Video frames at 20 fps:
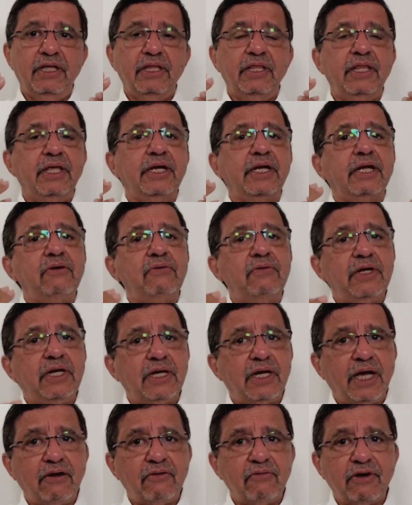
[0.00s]
that
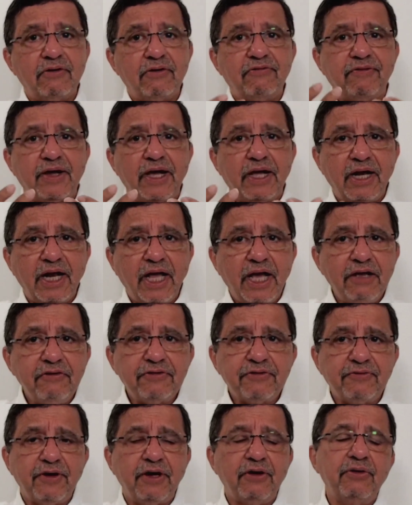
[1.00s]
our
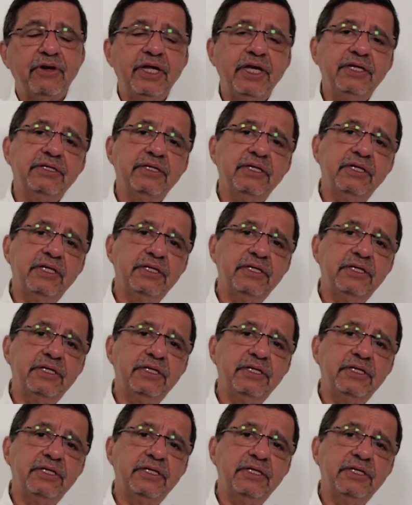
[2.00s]
life's foundation